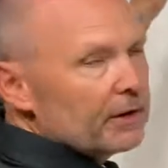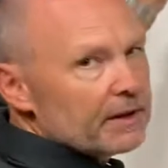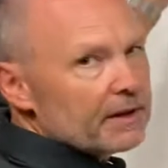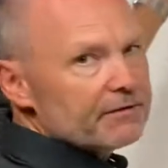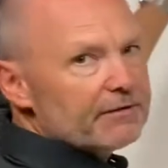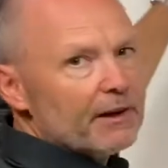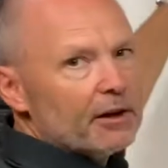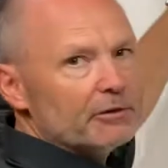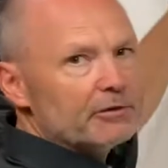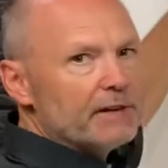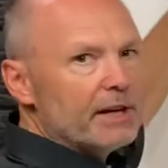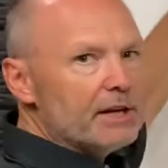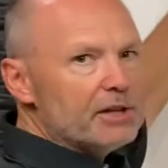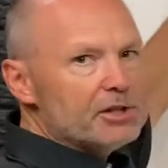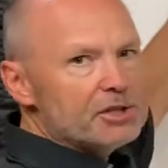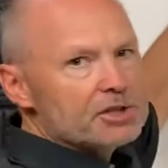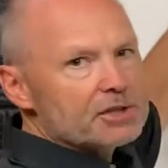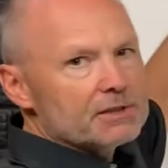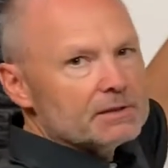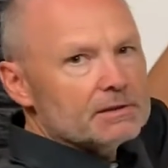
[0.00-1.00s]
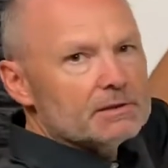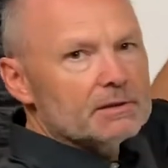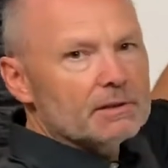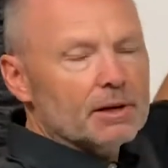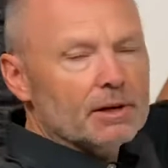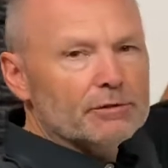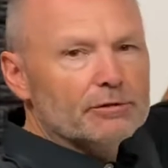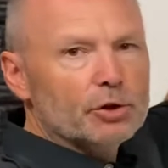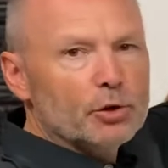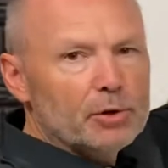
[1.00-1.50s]
the foundation
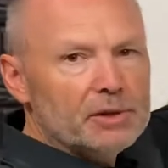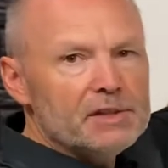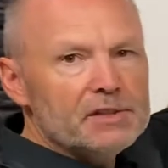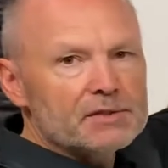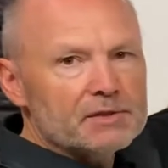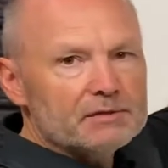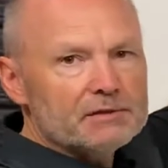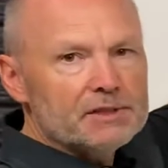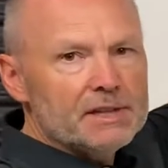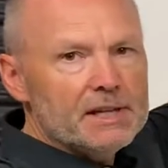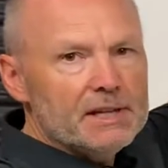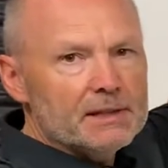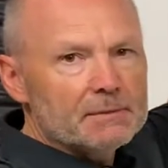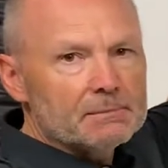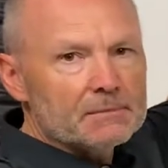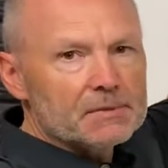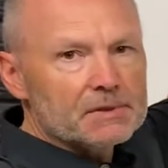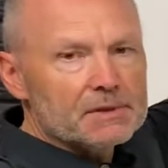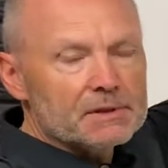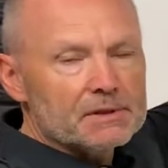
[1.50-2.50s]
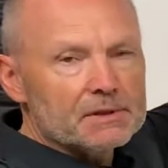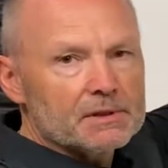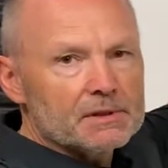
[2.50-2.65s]
of cohesive teams,